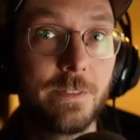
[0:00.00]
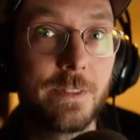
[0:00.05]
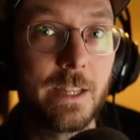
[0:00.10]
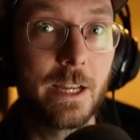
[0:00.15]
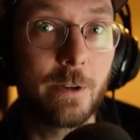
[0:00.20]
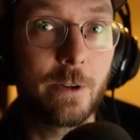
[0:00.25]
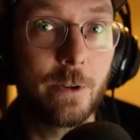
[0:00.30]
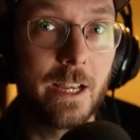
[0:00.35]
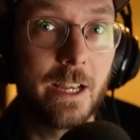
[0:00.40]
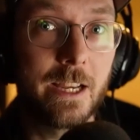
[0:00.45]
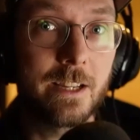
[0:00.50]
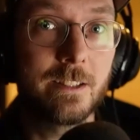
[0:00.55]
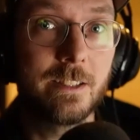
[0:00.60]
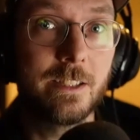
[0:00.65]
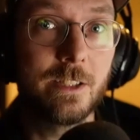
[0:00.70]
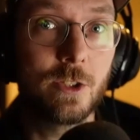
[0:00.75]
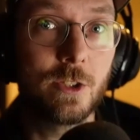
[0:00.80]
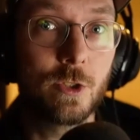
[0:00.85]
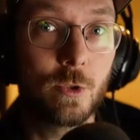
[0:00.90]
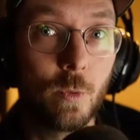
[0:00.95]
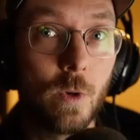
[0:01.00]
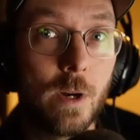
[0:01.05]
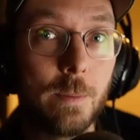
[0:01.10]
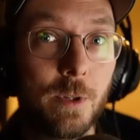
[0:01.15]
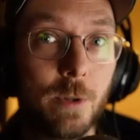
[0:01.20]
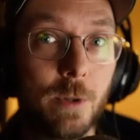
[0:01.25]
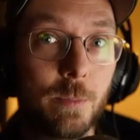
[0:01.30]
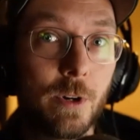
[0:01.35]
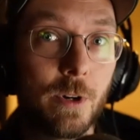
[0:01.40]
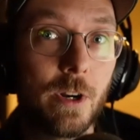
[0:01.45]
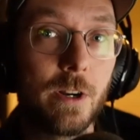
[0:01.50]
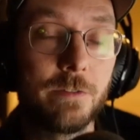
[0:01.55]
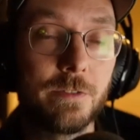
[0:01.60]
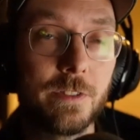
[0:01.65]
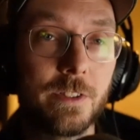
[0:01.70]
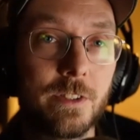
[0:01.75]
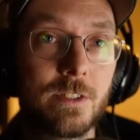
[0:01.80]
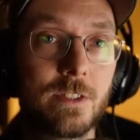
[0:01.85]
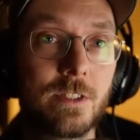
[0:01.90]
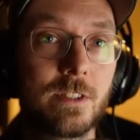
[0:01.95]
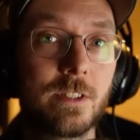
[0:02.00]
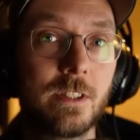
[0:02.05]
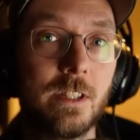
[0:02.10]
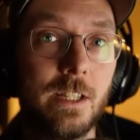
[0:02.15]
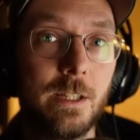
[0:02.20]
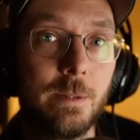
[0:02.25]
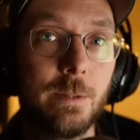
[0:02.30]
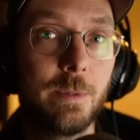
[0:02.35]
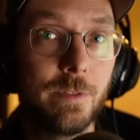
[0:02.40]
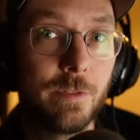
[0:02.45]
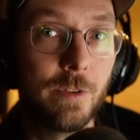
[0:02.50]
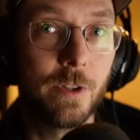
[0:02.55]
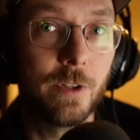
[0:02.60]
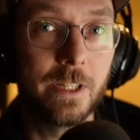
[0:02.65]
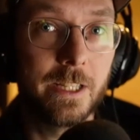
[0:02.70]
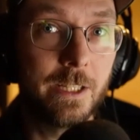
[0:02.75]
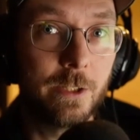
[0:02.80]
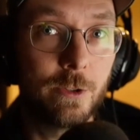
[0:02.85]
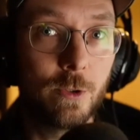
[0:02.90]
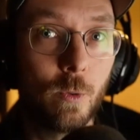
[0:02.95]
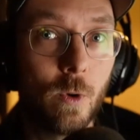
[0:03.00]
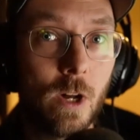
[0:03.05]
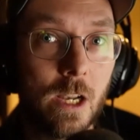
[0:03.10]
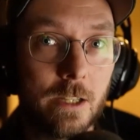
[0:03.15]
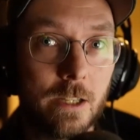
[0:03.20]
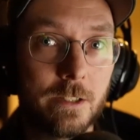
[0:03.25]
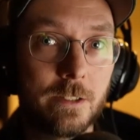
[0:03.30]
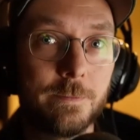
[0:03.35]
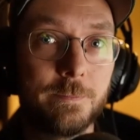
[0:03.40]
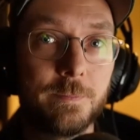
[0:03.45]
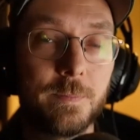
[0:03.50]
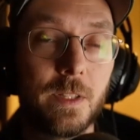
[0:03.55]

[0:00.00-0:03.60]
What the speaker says: that could actually swap your profits before they hit your wallet?